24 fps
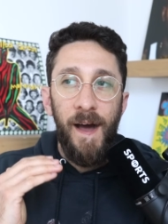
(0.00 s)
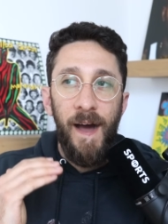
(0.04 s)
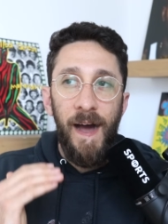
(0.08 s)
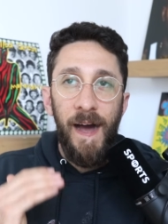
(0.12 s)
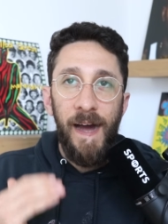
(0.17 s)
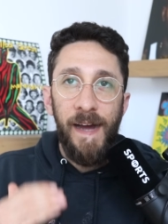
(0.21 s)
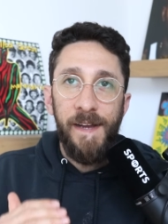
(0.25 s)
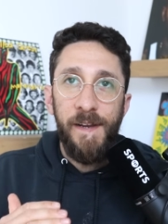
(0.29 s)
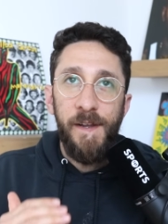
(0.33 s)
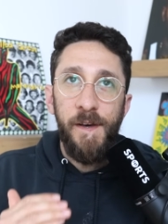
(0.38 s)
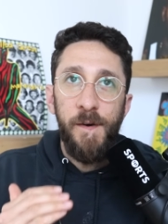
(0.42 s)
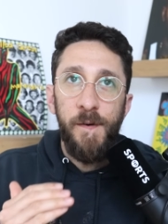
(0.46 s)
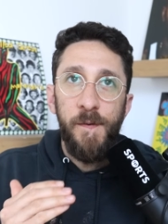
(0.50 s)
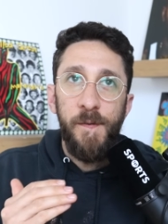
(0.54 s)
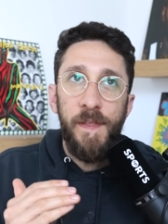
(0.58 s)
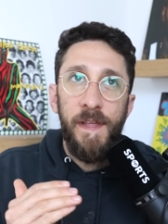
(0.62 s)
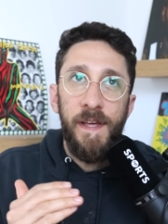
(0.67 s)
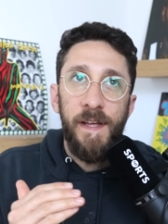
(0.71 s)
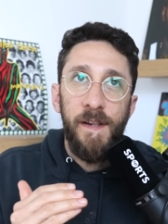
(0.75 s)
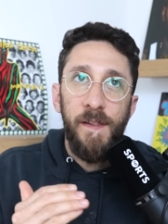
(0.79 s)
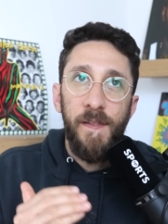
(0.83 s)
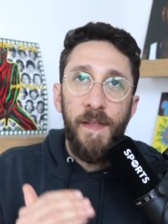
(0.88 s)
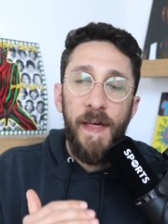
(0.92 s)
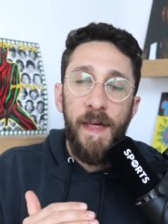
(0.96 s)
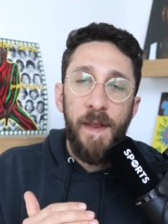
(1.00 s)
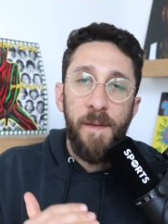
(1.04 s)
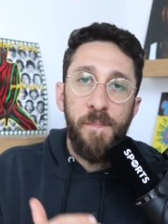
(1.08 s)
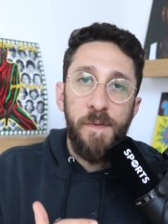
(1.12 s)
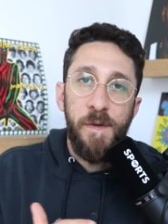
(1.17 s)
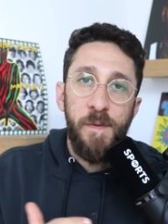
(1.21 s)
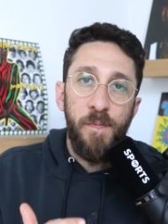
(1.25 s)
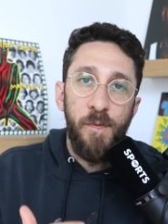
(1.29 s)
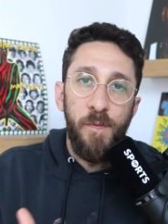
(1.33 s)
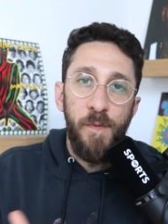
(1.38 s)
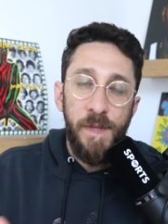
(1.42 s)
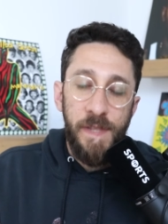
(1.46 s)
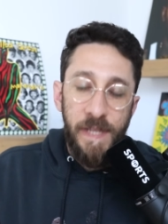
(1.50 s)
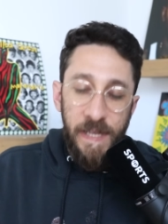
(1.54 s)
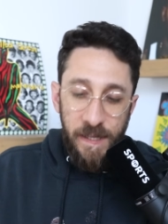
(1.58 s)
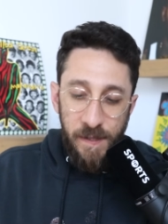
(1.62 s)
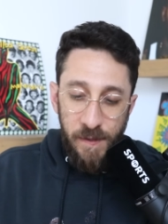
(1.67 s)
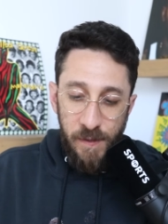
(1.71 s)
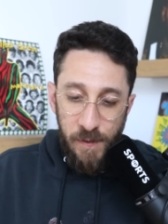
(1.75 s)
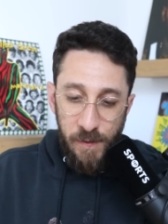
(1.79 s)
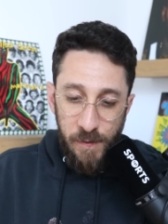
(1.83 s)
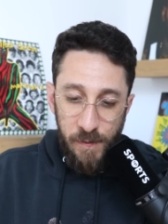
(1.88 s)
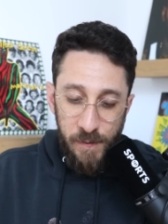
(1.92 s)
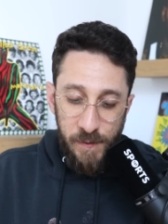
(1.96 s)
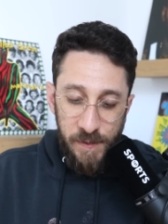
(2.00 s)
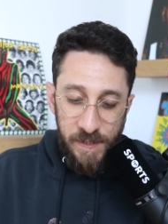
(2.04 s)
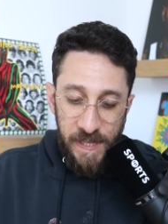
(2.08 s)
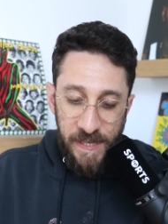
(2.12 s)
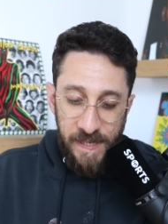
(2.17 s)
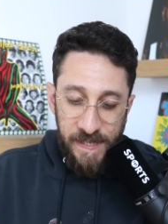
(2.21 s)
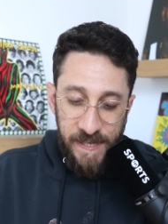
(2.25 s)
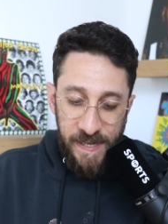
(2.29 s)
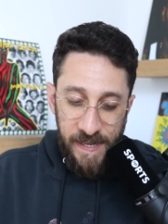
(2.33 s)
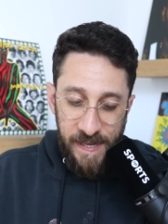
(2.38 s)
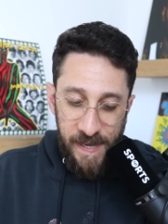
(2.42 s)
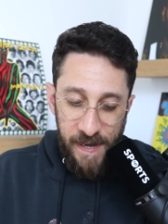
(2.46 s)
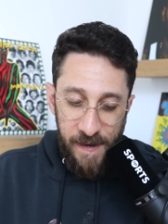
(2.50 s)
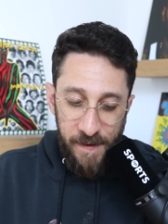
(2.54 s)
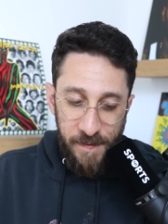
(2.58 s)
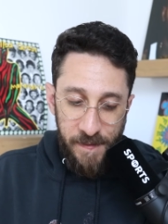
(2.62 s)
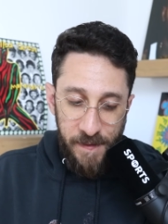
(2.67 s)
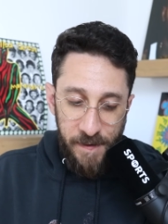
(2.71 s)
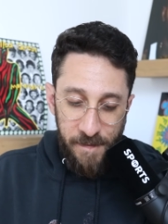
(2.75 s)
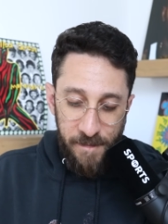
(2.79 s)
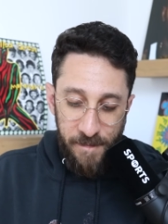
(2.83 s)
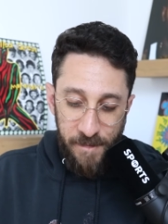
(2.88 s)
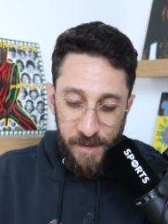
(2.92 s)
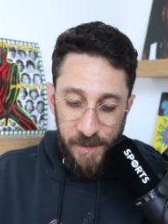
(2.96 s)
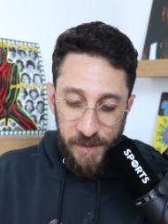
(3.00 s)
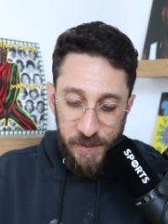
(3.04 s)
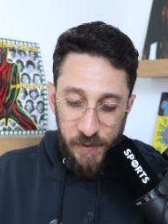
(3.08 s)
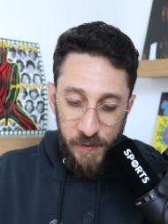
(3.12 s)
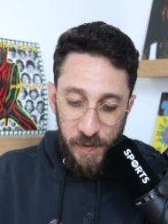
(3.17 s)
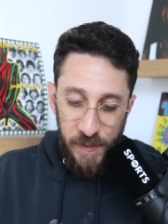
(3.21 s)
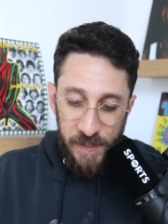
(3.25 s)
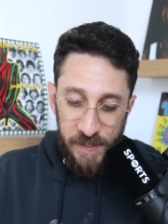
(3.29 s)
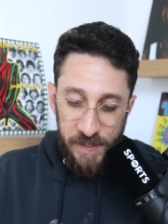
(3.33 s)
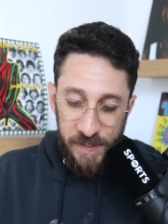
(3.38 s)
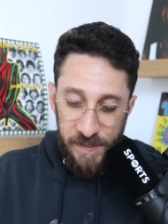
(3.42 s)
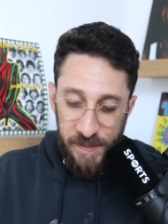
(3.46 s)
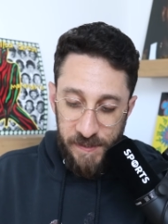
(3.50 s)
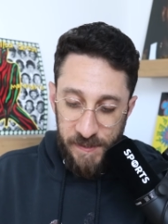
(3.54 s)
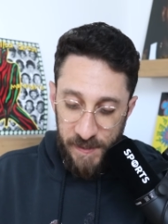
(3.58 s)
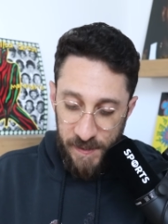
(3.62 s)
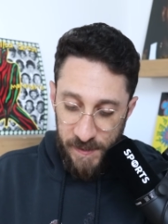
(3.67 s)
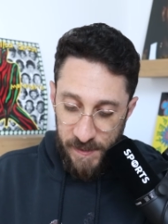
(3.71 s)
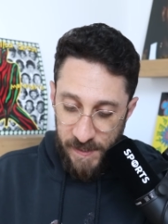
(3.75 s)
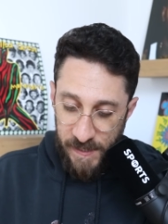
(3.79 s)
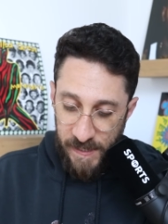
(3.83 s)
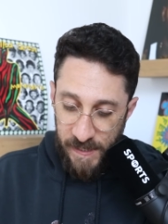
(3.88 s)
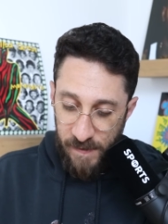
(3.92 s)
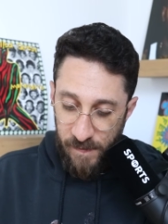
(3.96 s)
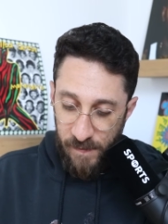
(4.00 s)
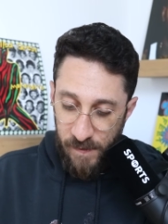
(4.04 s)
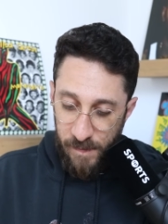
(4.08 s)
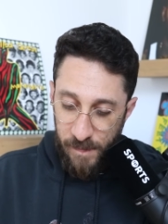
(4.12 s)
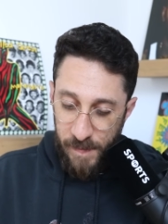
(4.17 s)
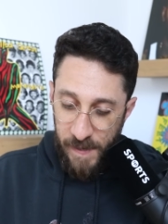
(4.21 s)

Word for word: I know that a lot of people, when they lose, they take out their frustrations on the dealer,